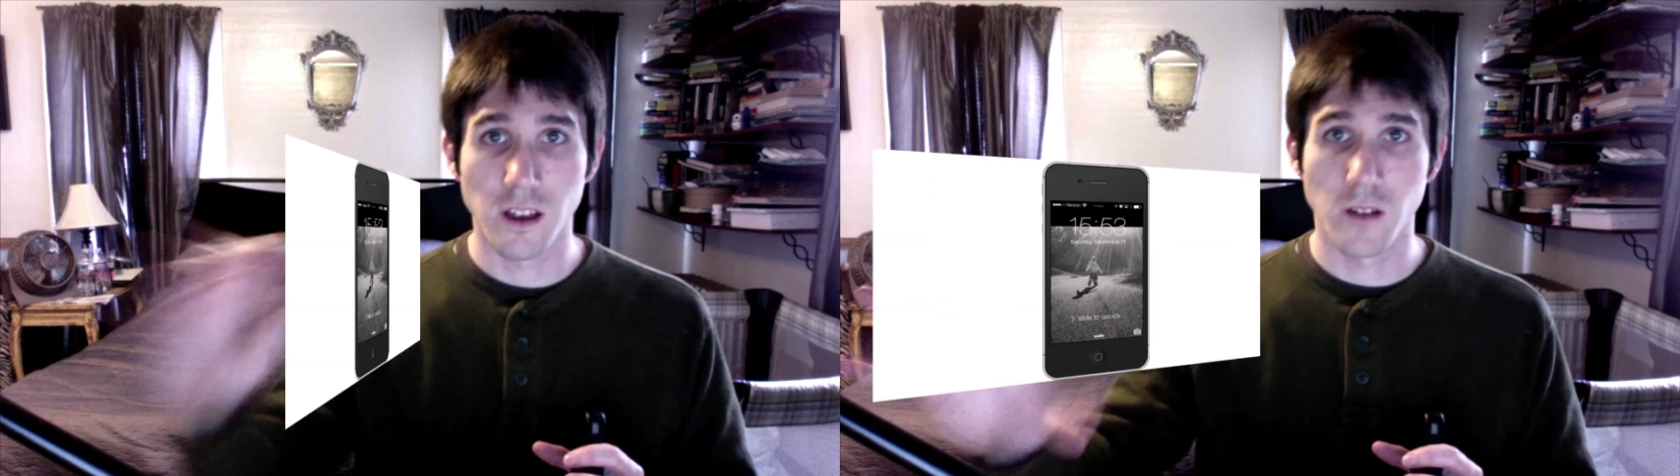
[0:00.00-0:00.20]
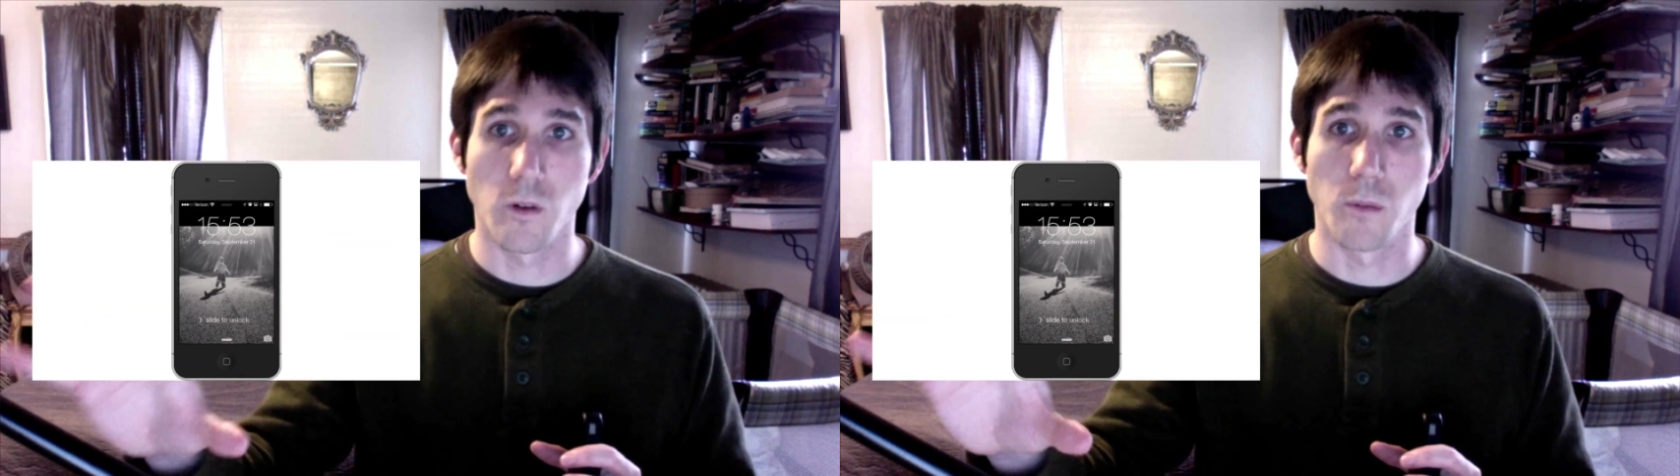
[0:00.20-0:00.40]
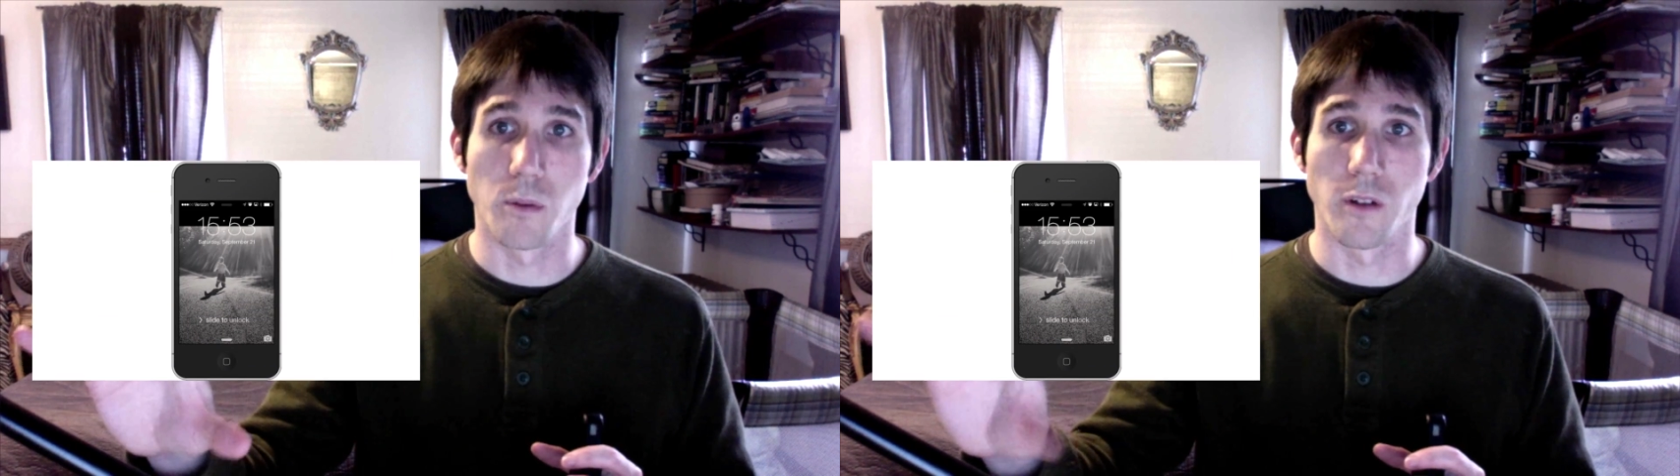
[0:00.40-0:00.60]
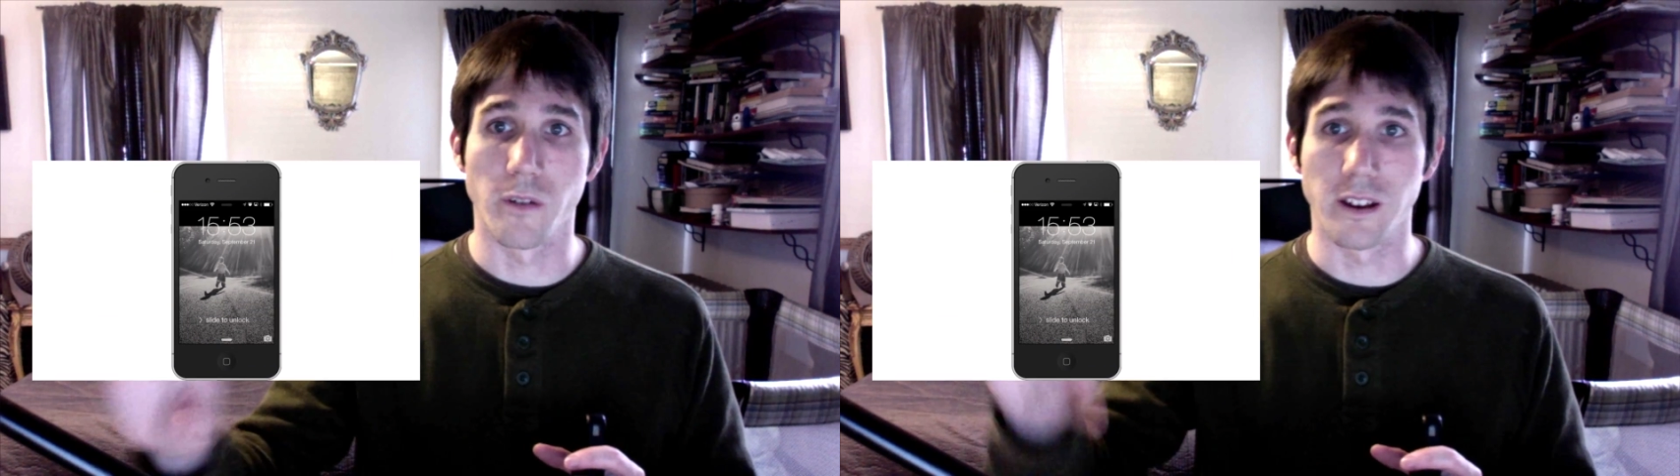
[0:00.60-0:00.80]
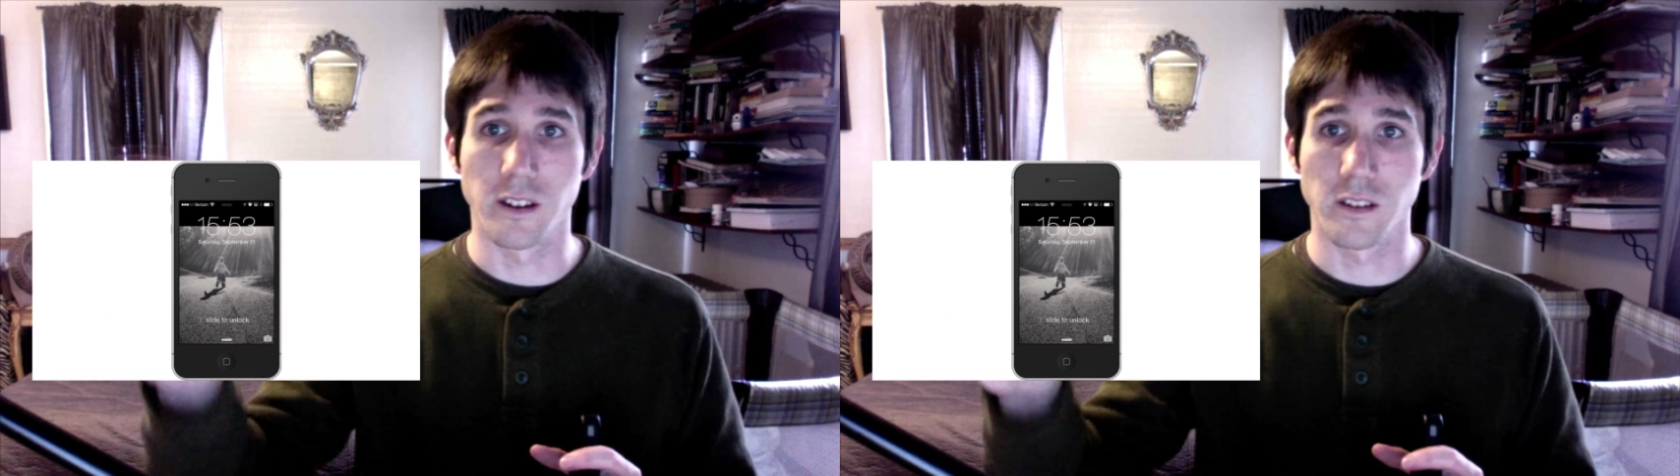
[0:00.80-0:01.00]
I'll put it
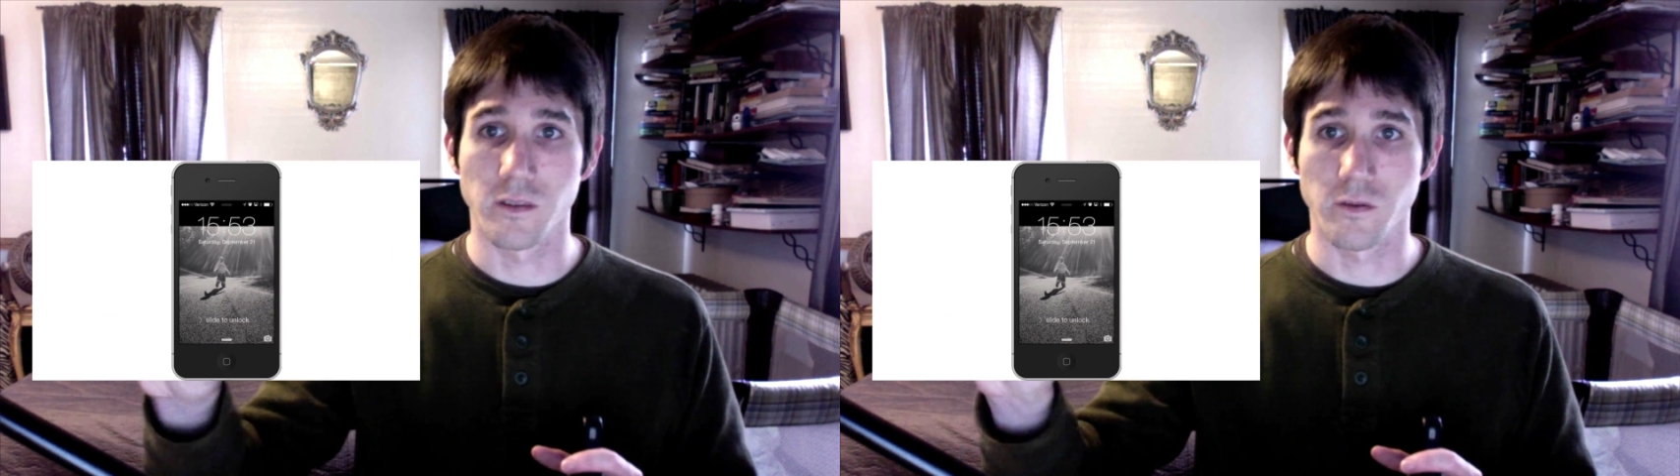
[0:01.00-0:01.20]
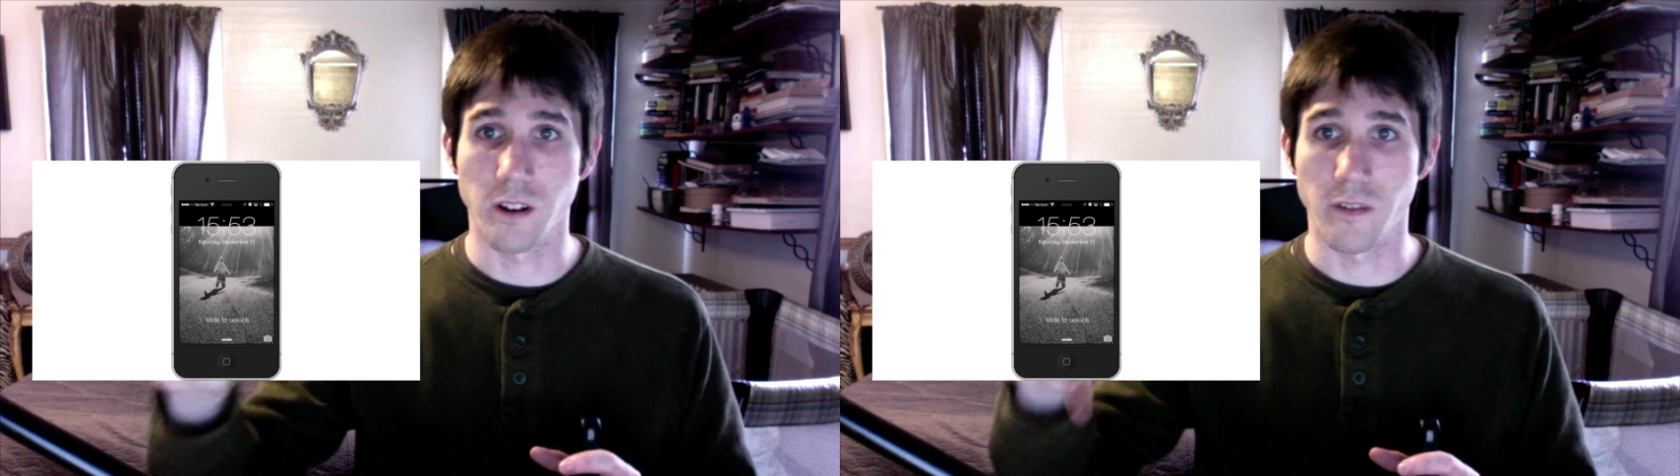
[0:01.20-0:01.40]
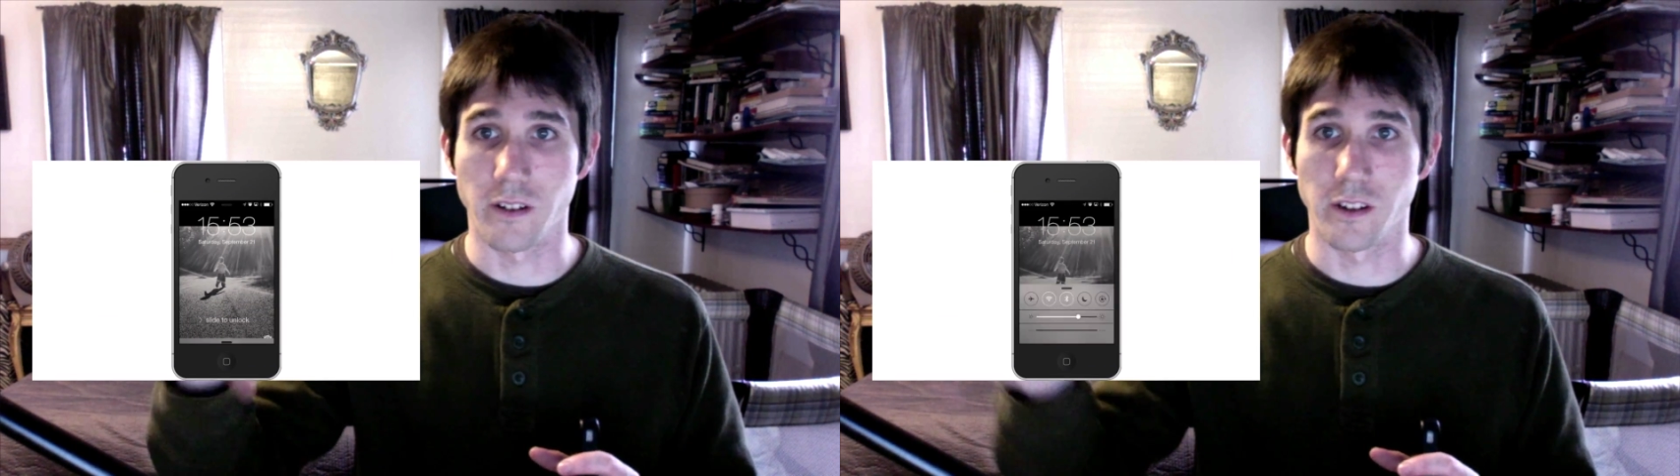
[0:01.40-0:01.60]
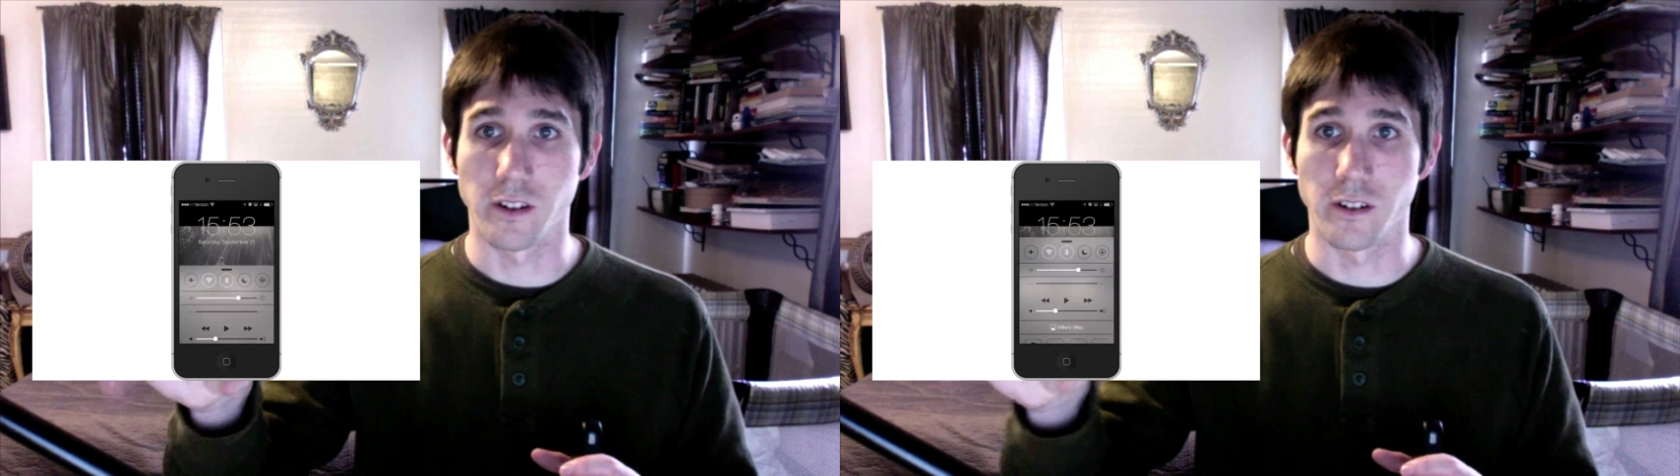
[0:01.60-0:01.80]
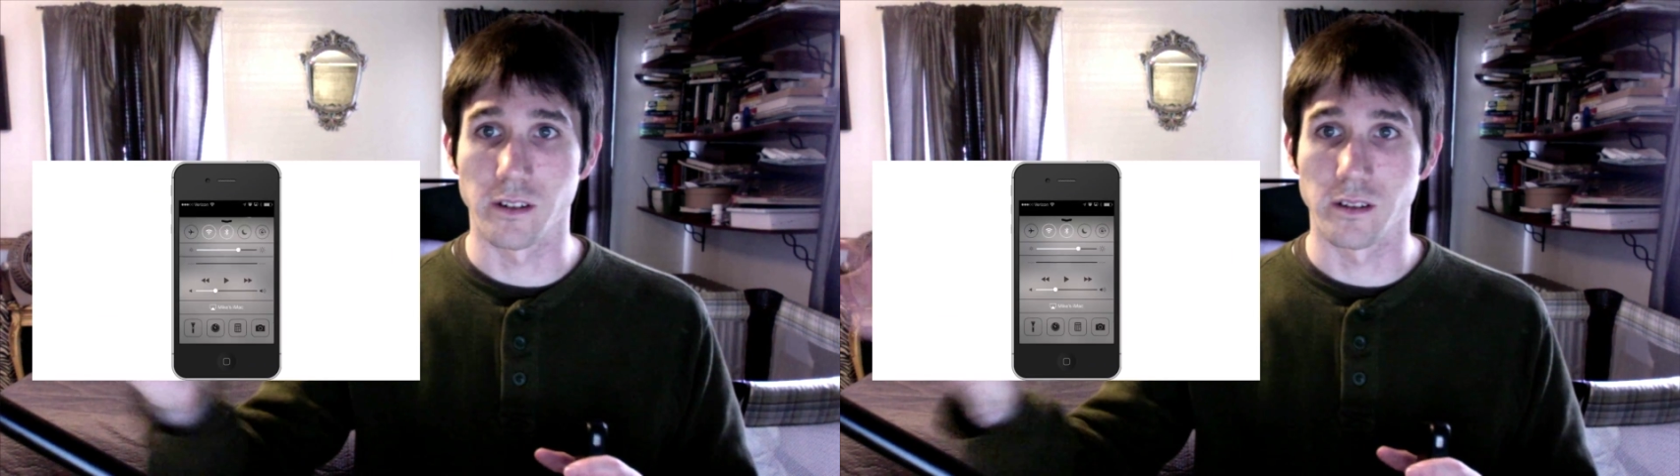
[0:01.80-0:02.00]
right around
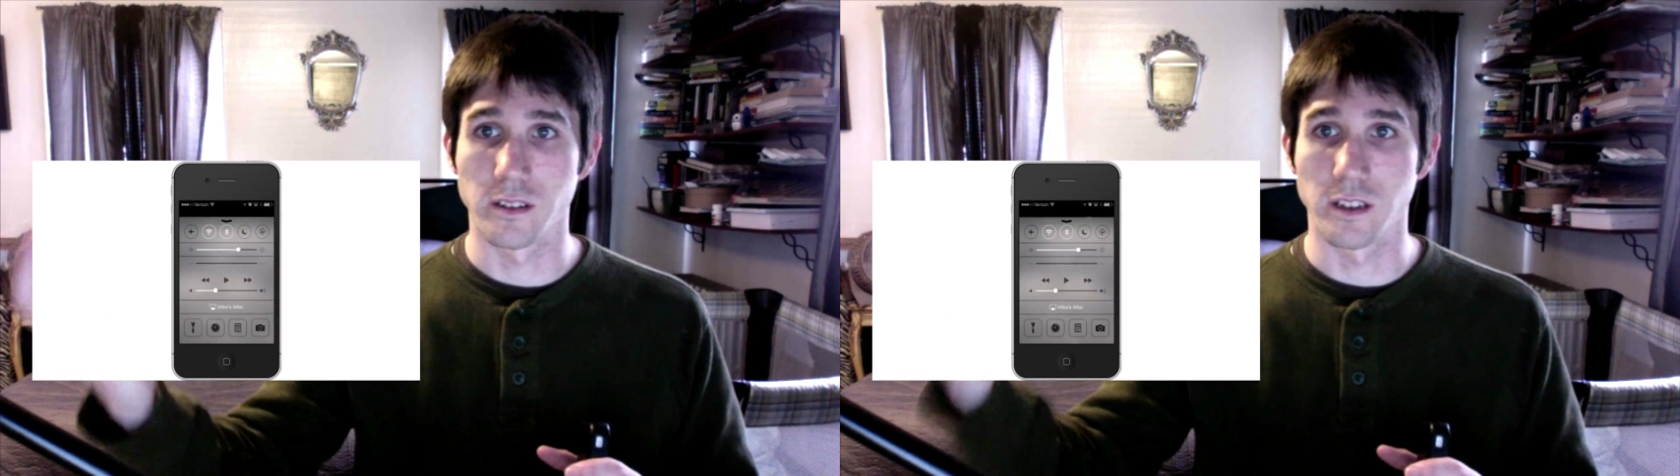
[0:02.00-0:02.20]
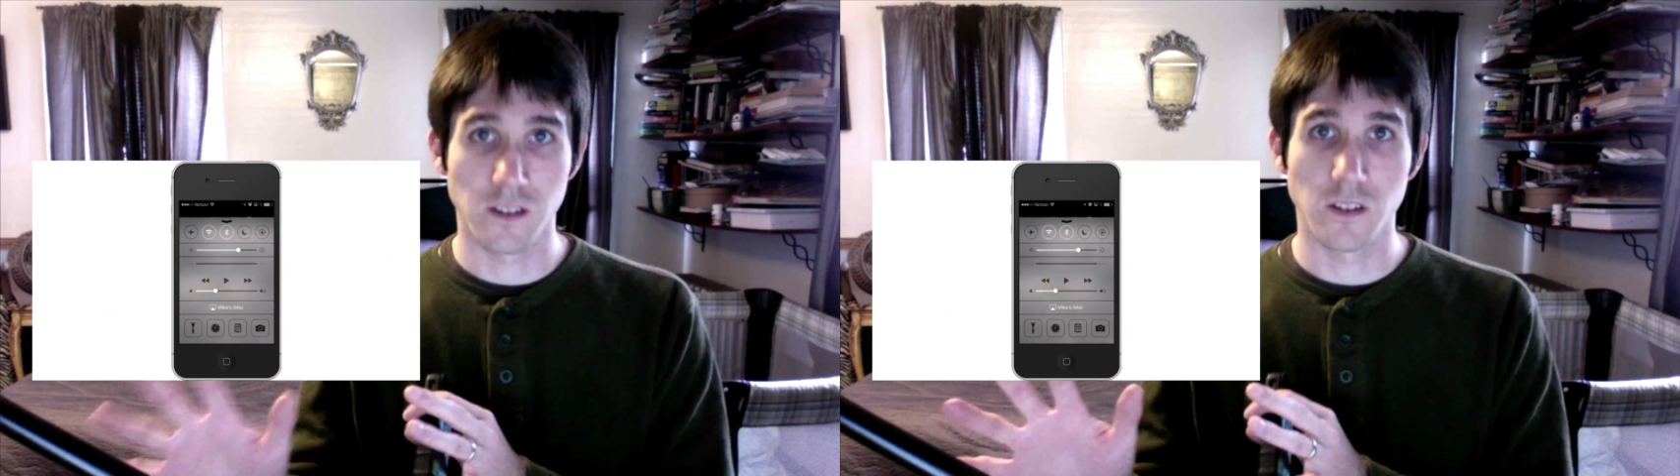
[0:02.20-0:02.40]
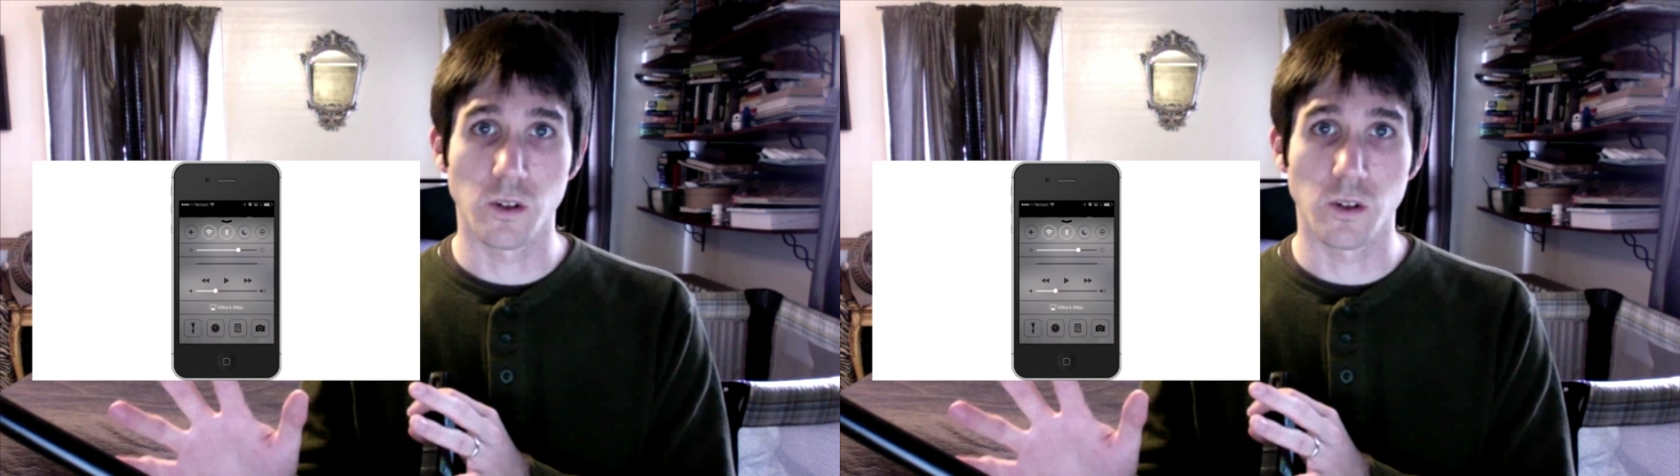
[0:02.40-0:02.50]
here ish.